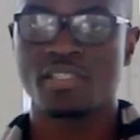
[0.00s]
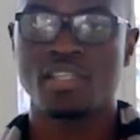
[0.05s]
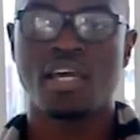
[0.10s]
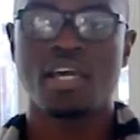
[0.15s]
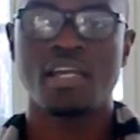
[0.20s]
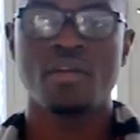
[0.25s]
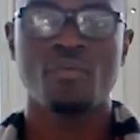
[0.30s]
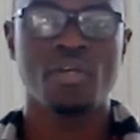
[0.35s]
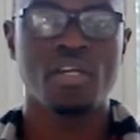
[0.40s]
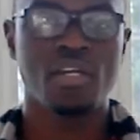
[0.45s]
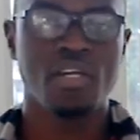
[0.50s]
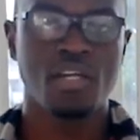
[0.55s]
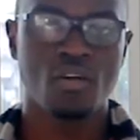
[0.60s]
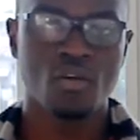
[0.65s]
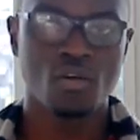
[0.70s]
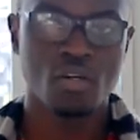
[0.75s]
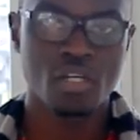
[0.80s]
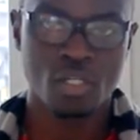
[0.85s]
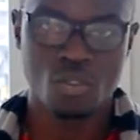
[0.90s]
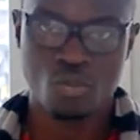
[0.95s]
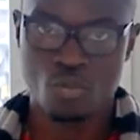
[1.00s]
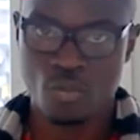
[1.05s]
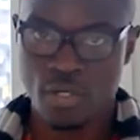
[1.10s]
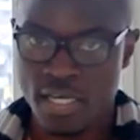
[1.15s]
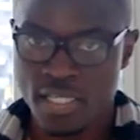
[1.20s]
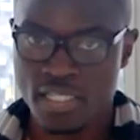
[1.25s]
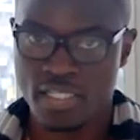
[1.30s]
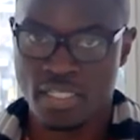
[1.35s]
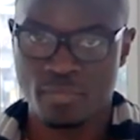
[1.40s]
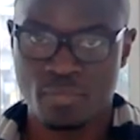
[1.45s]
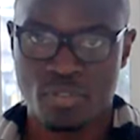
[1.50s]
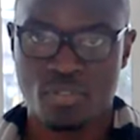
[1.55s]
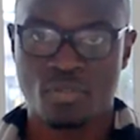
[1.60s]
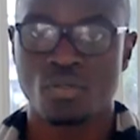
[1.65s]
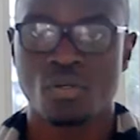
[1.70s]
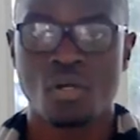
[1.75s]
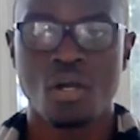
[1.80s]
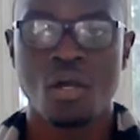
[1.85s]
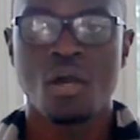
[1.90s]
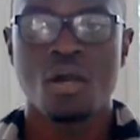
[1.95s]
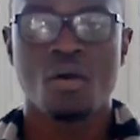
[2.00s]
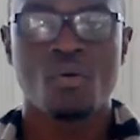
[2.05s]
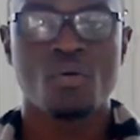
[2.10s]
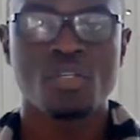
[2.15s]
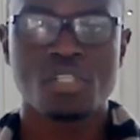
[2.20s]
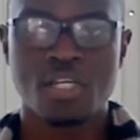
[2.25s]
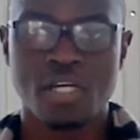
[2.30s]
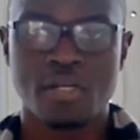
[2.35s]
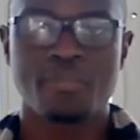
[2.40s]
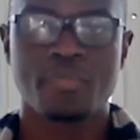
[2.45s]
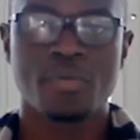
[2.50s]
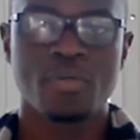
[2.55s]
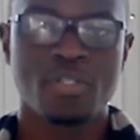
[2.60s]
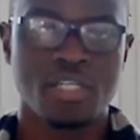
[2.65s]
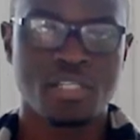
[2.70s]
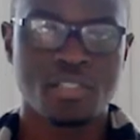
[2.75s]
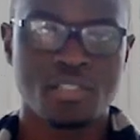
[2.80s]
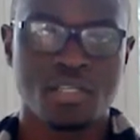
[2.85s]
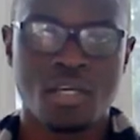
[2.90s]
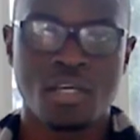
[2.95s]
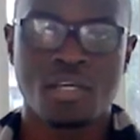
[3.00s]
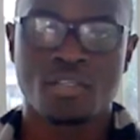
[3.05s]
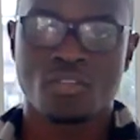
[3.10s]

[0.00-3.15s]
then we go into enzymes. So what are proteins?